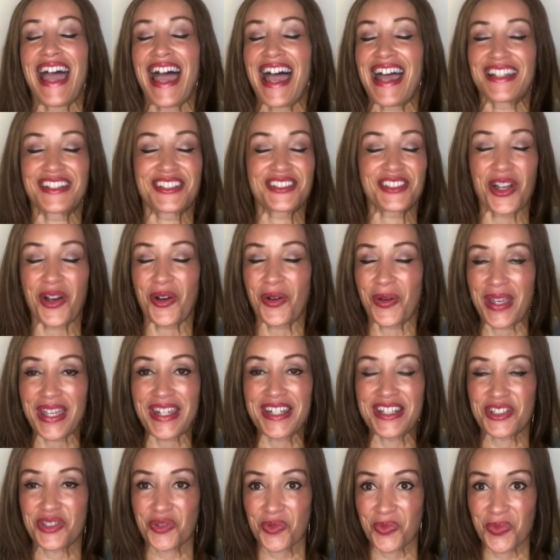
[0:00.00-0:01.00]
And so it
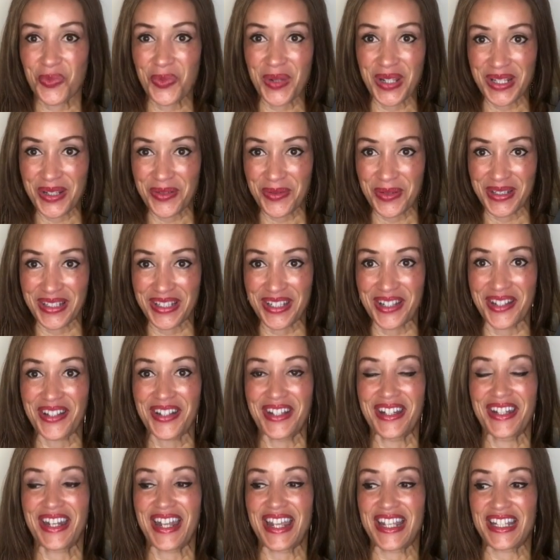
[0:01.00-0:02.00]
is really, really
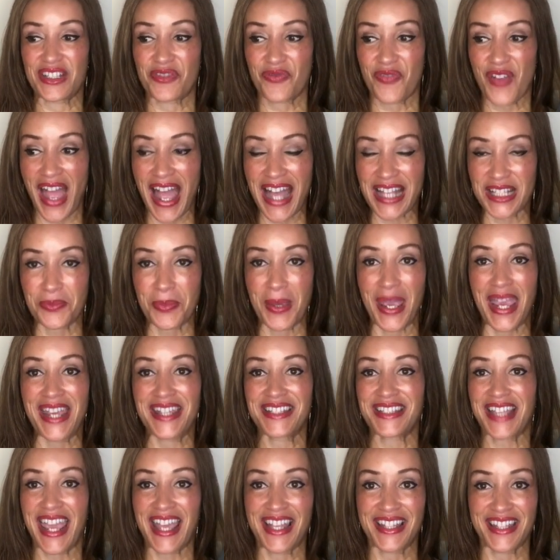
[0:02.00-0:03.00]
good. It's fast
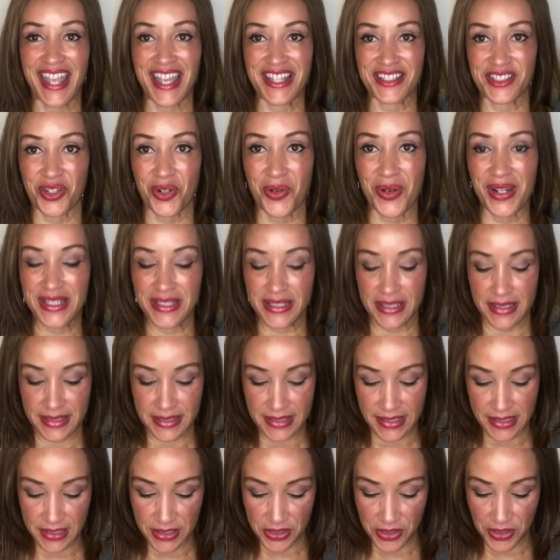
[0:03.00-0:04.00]
paced. Haley has a crazy
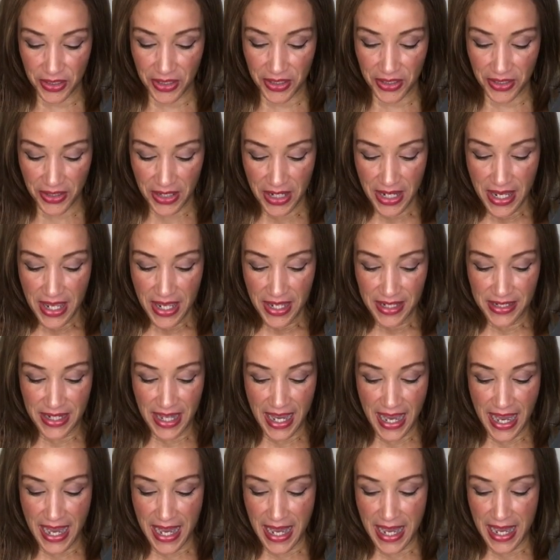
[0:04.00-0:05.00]
sister
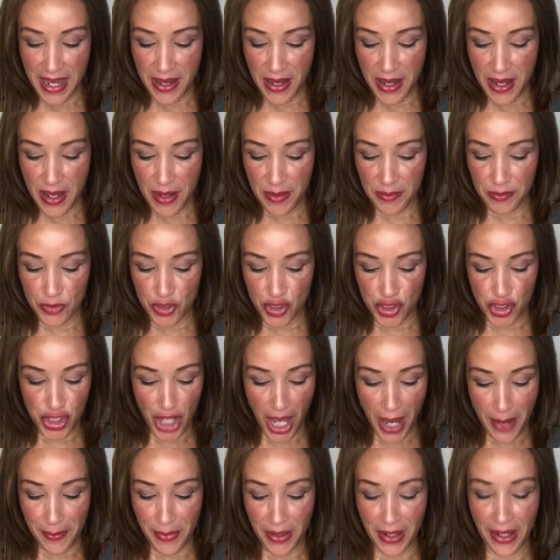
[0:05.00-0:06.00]
named
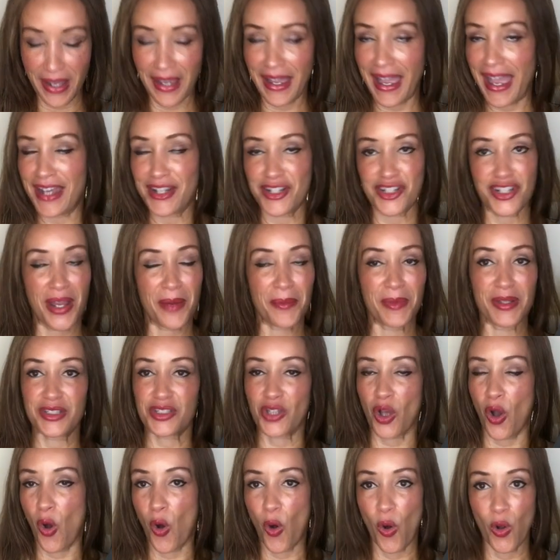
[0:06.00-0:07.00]
Gemma, and Gemma is a
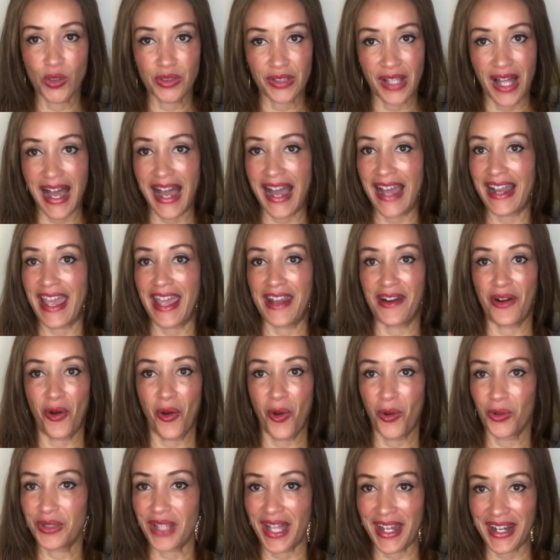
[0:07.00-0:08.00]
whole lot and a
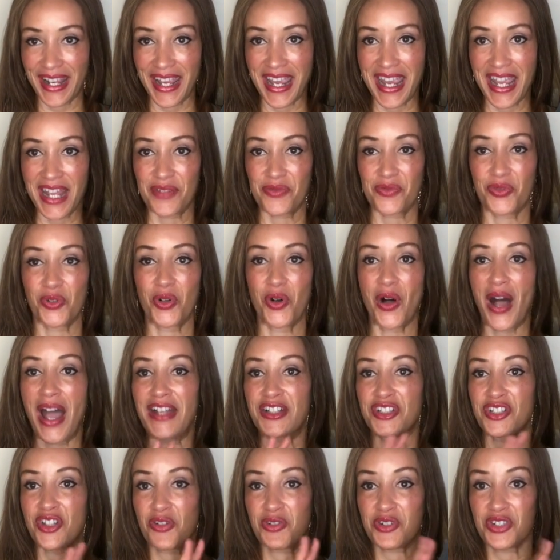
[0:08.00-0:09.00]
whole lot of handful.
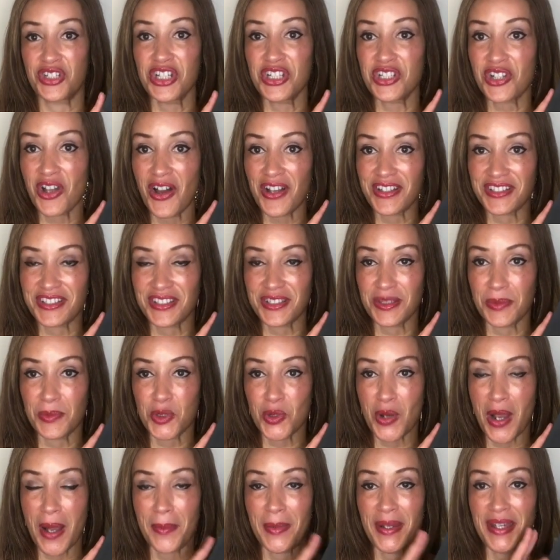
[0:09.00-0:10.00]
And so she's causing some
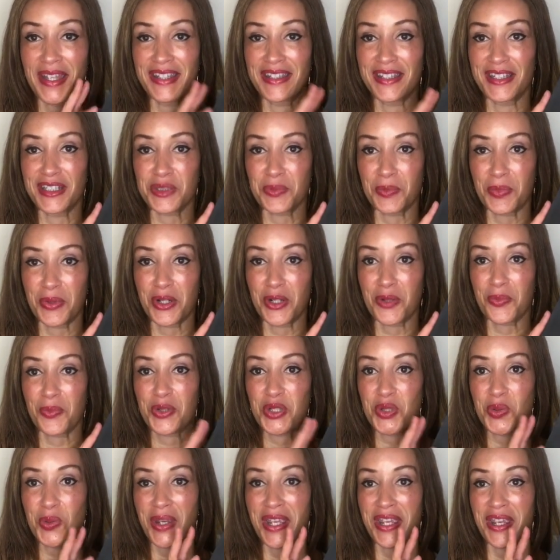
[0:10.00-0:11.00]
drama in this book
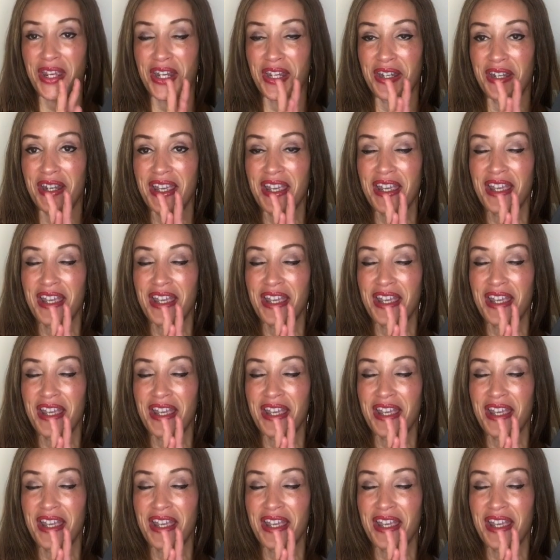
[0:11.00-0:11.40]
between